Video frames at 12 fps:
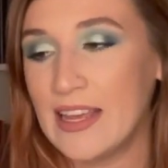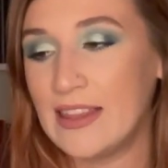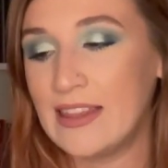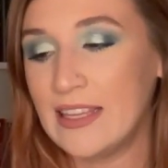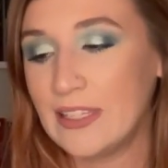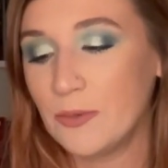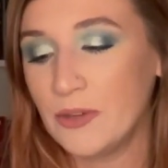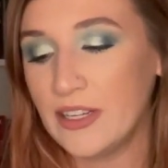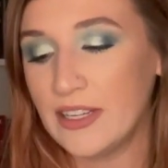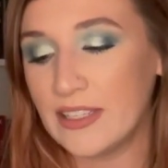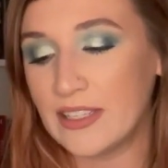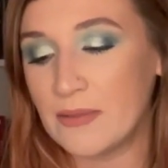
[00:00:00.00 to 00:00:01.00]
This one
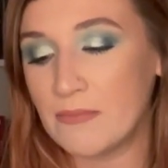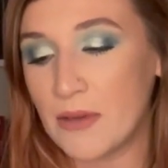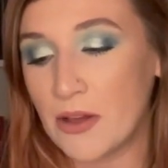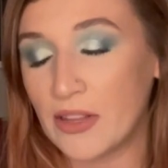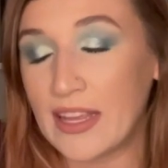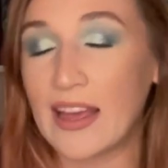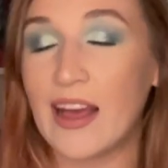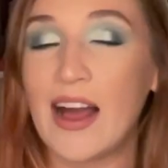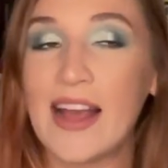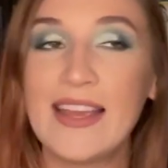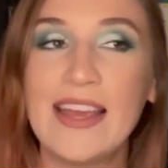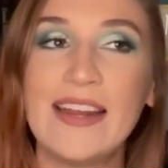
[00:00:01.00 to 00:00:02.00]
is the
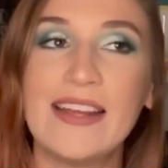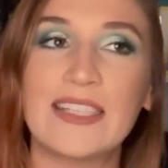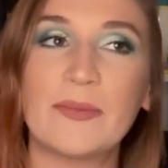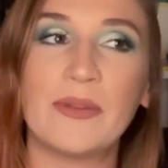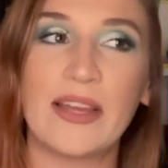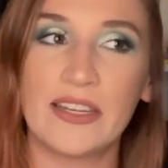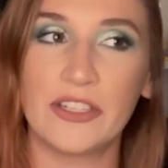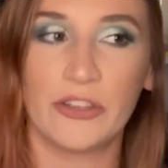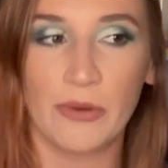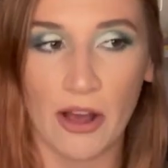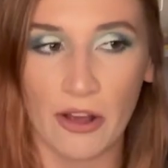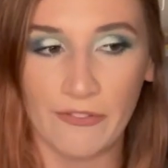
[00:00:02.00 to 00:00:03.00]
I can't explain to
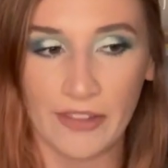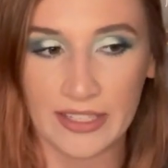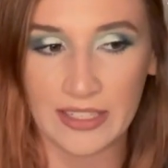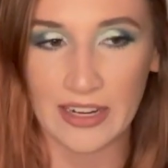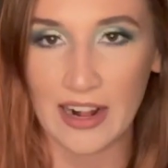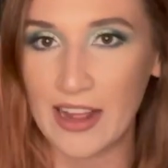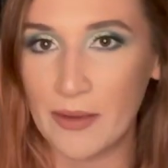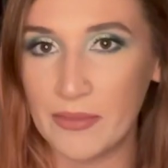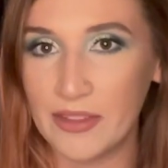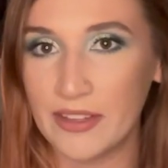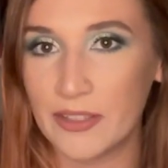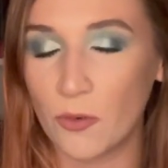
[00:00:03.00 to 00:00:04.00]
you how invested I am
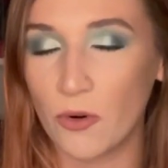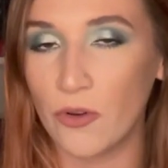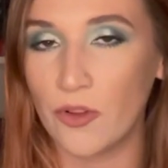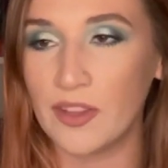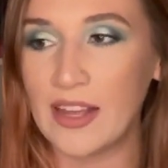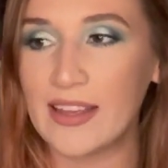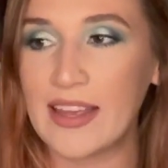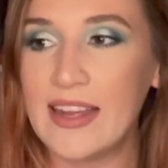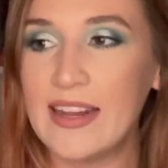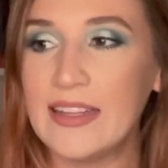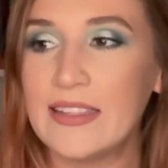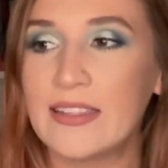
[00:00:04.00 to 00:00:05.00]
in this world. Like
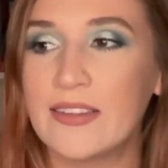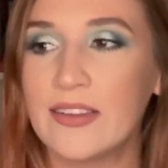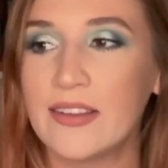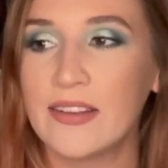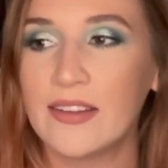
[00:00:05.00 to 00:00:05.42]
it is